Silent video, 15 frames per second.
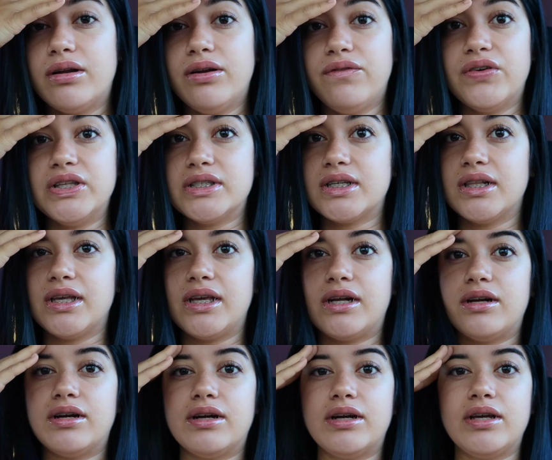on a
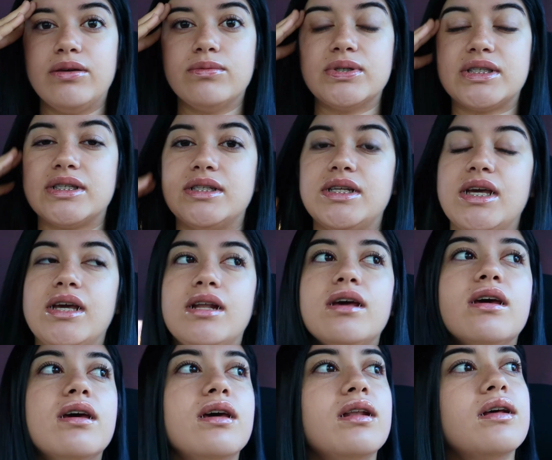ventilator, he was
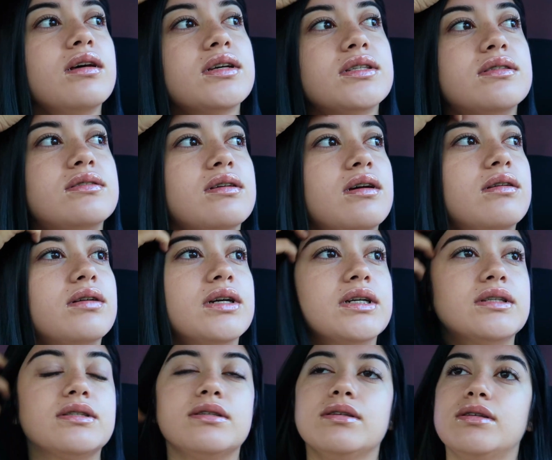sedated,
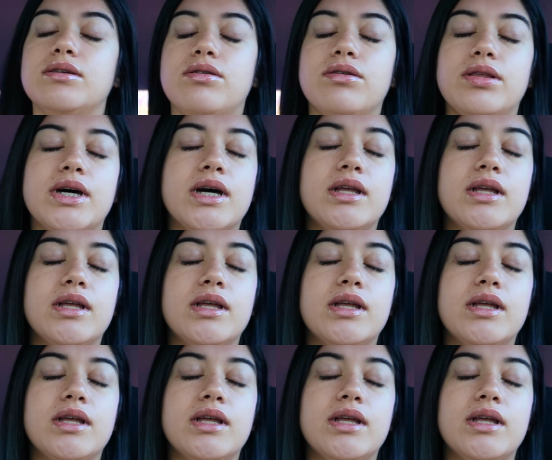etc., and all